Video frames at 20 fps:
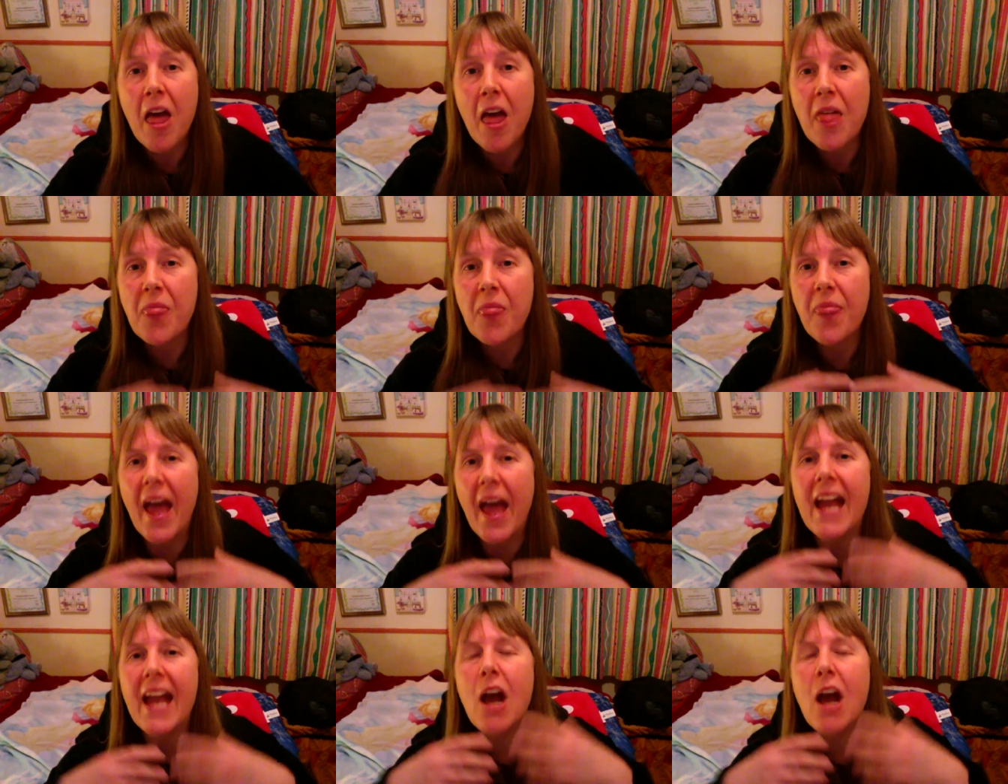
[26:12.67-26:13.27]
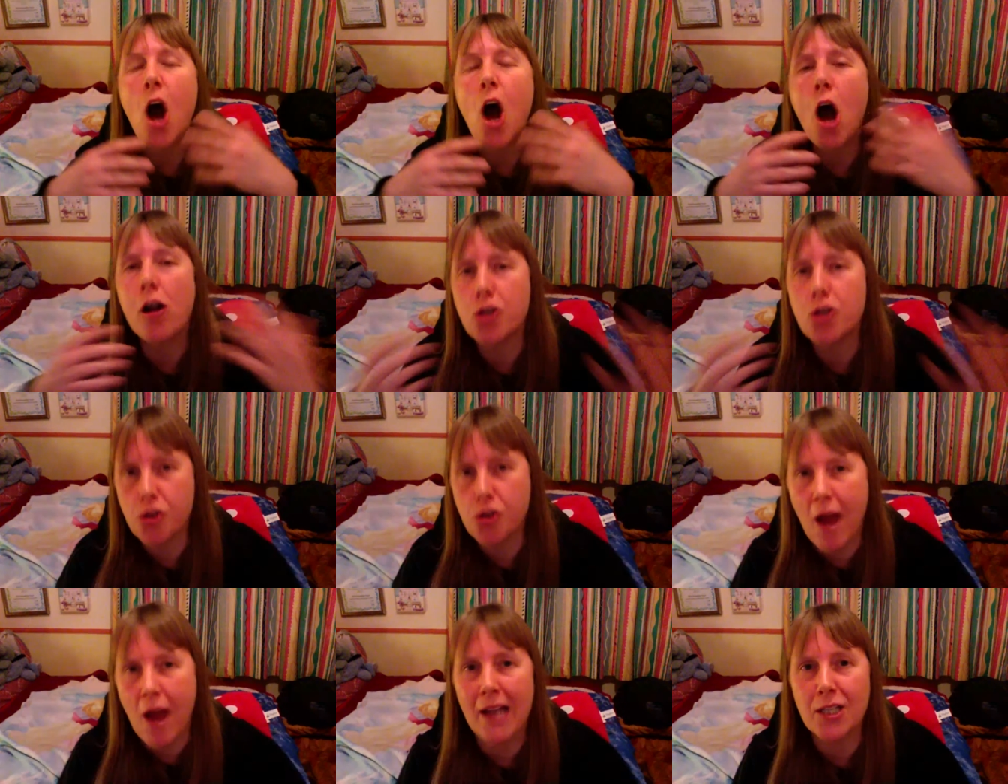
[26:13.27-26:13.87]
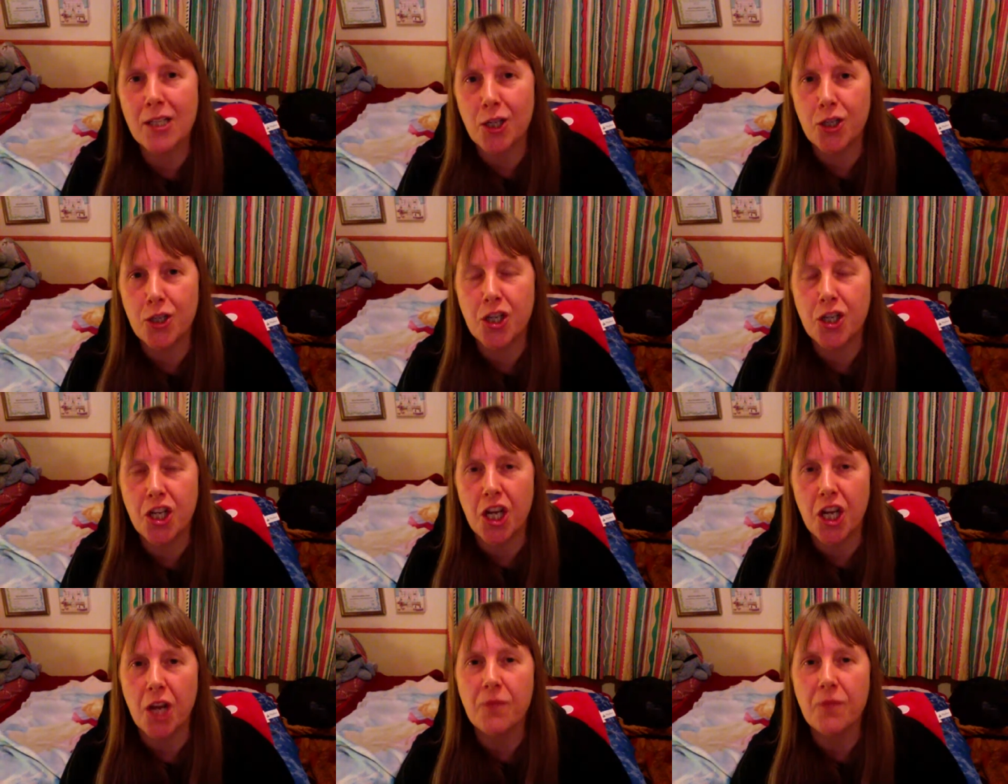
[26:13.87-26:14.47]
They are attracted
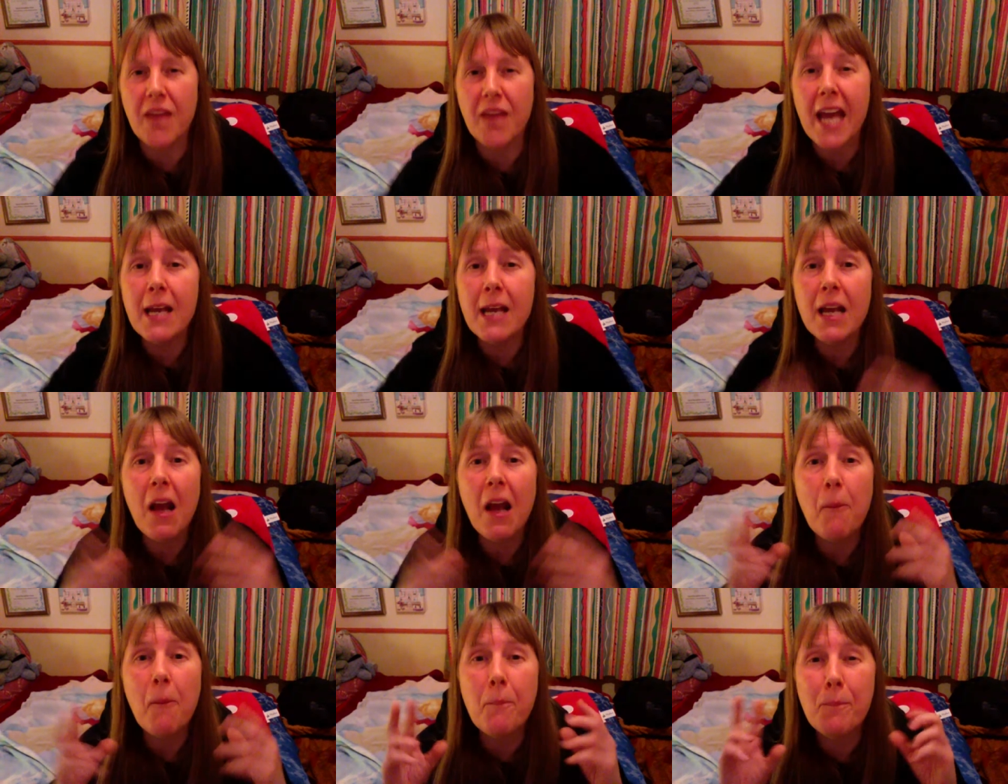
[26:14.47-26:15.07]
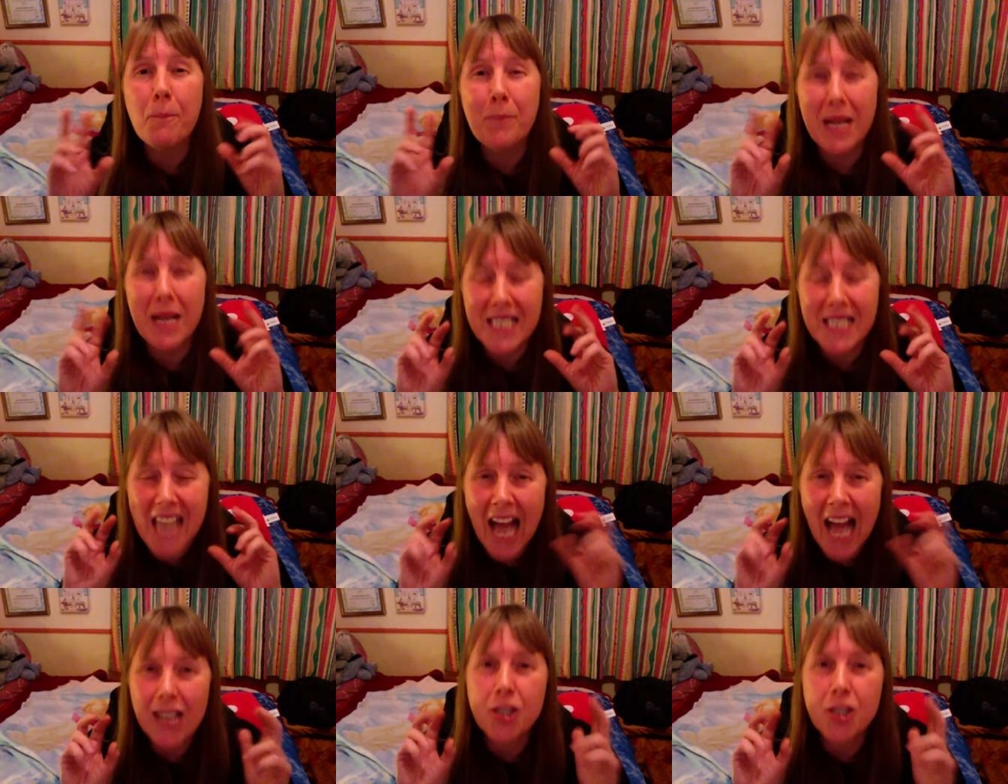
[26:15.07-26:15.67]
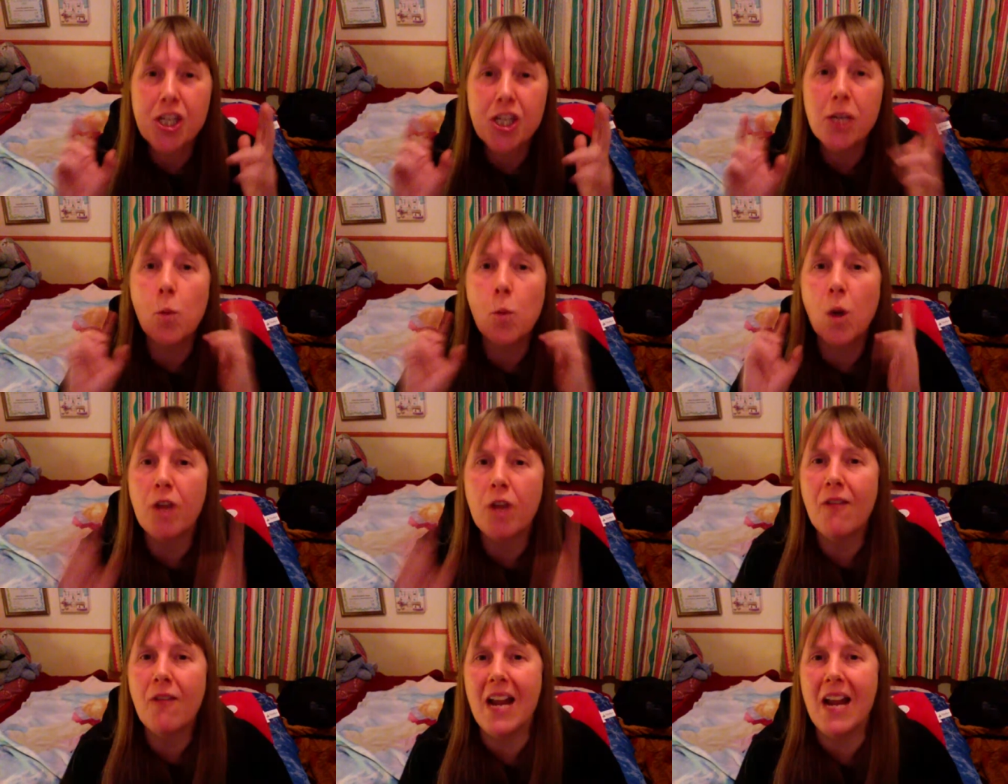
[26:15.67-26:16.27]
to you. They potentially
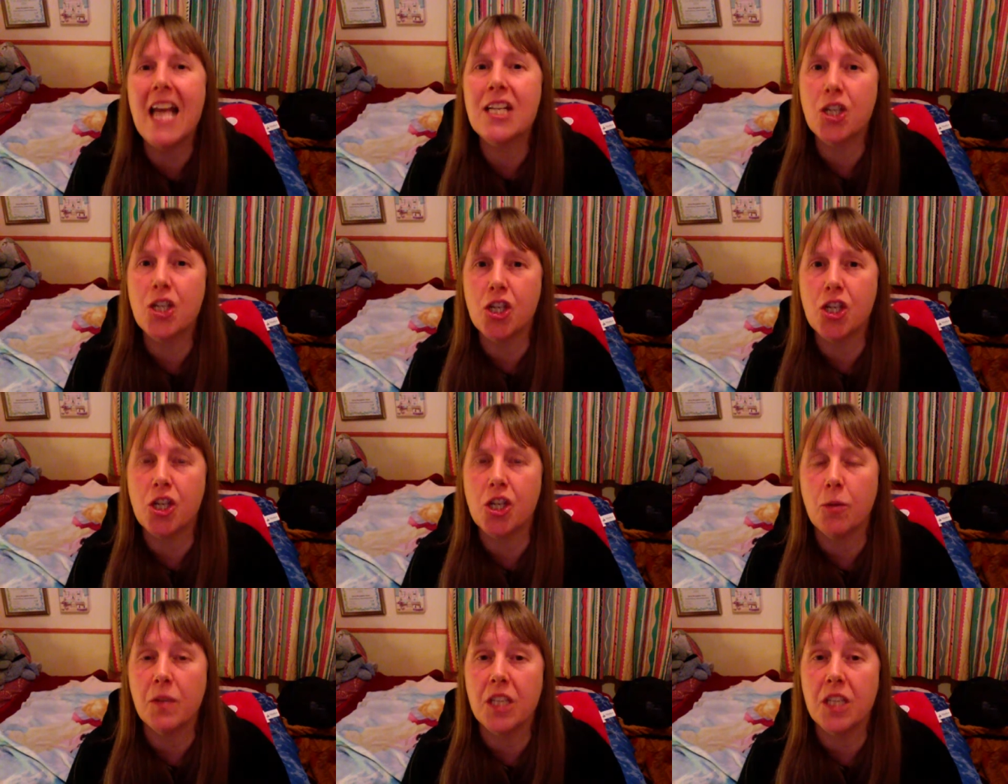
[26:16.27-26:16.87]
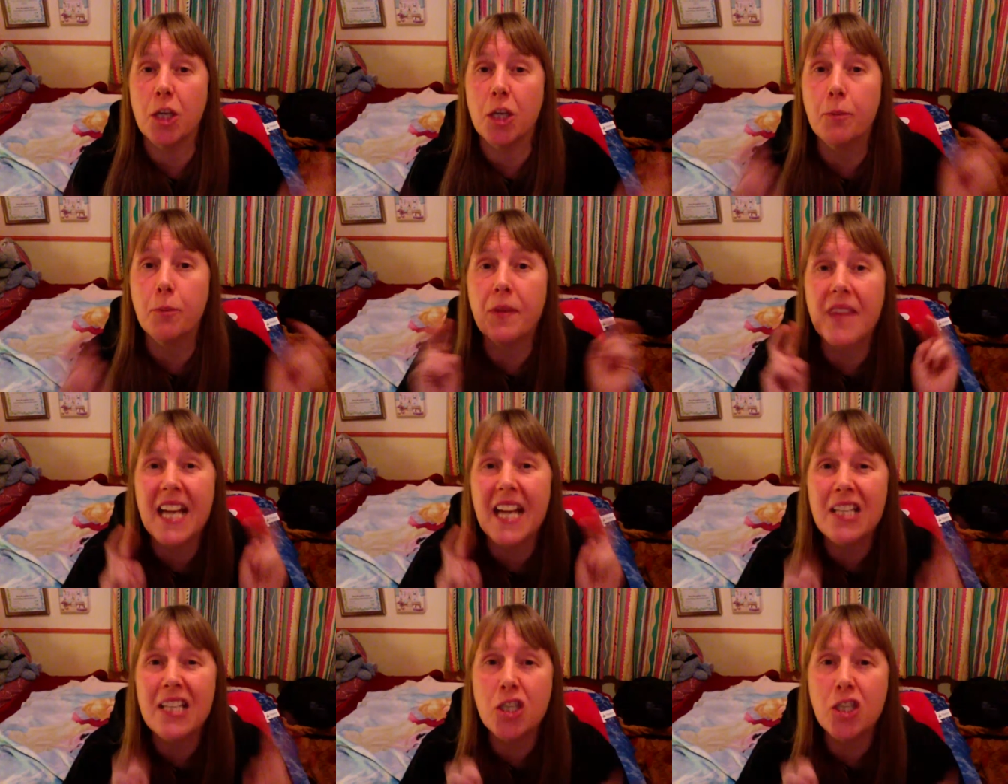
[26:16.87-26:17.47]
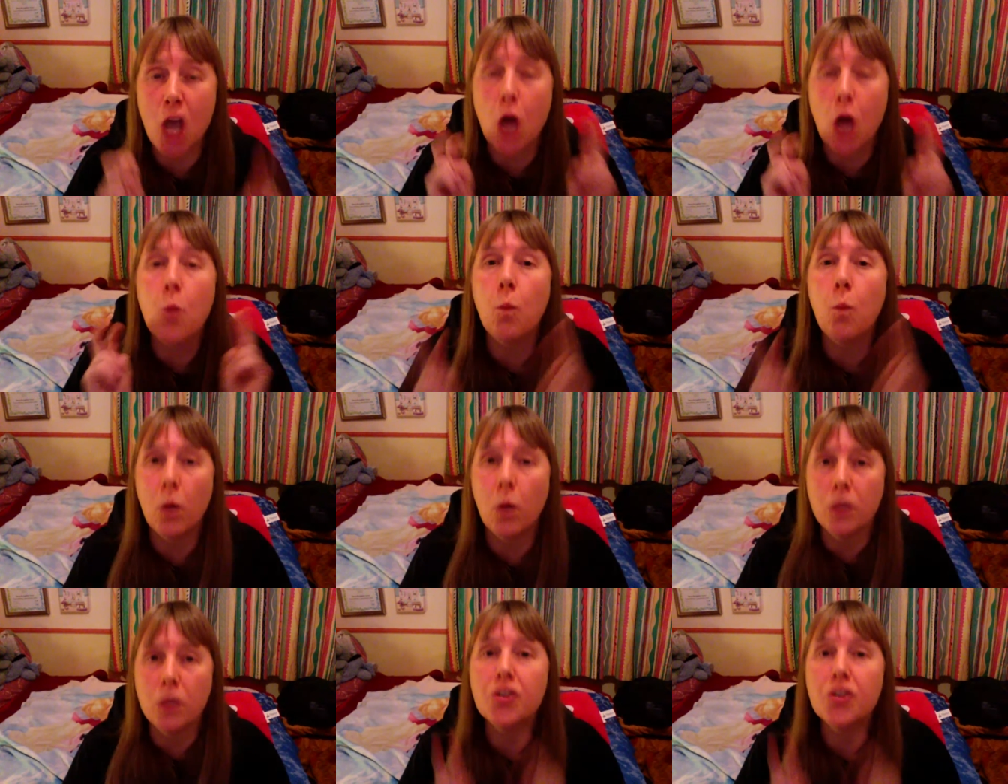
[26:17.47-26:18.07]
want a relationship with you, but they don't
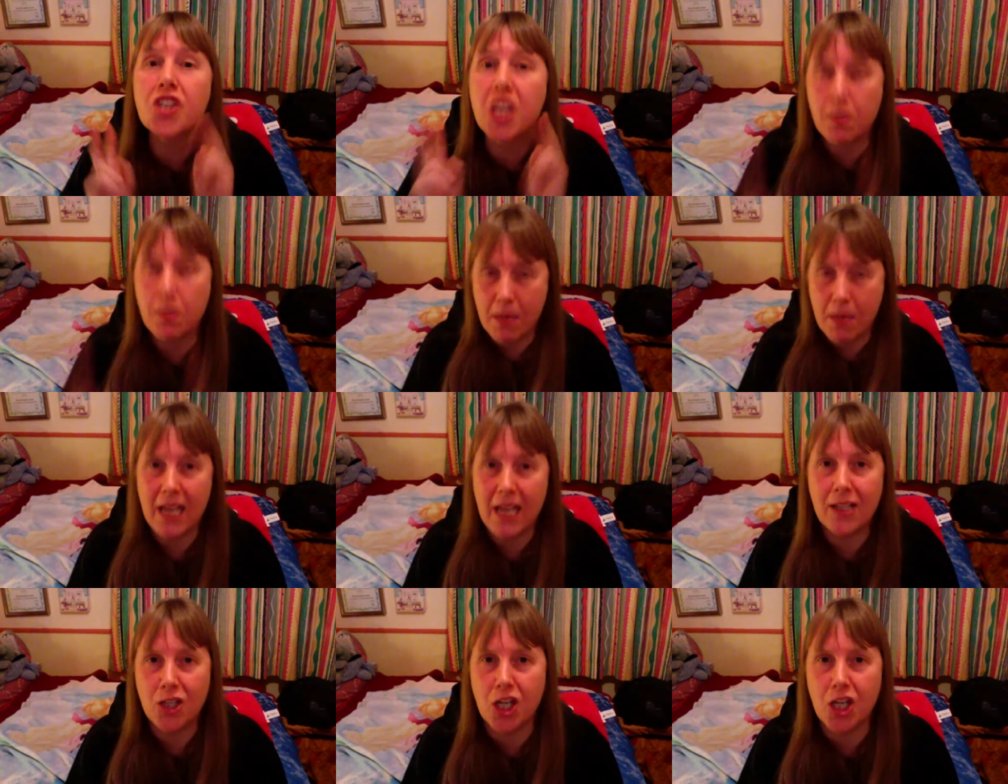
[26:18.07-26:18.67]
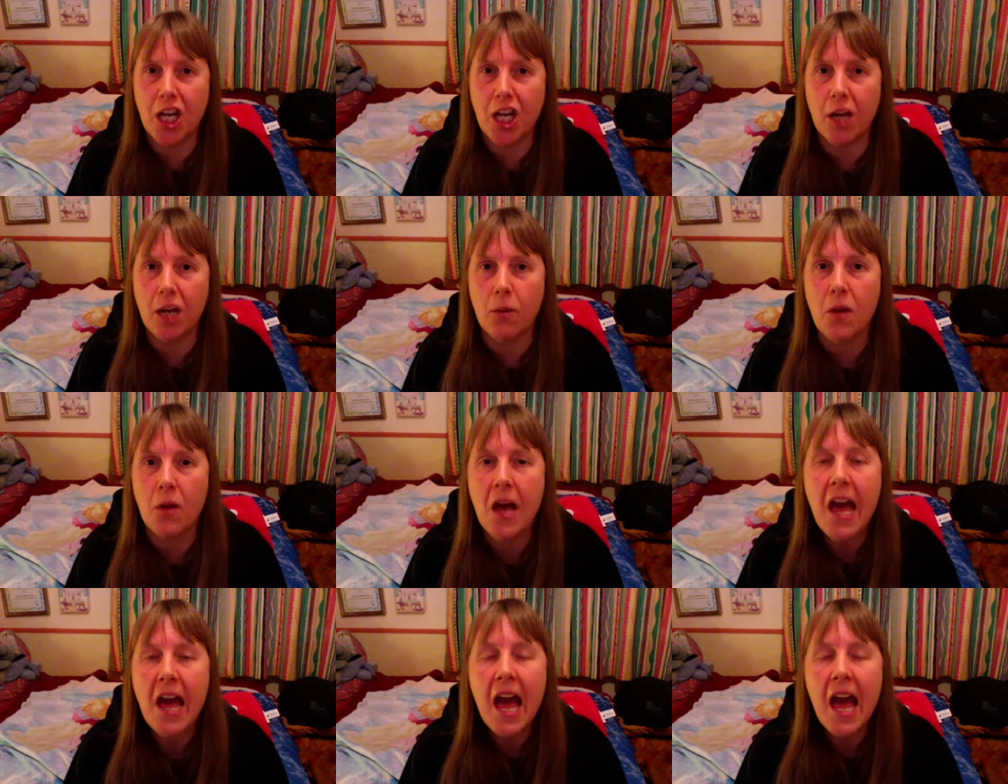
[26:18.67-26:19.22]
want to commit to you.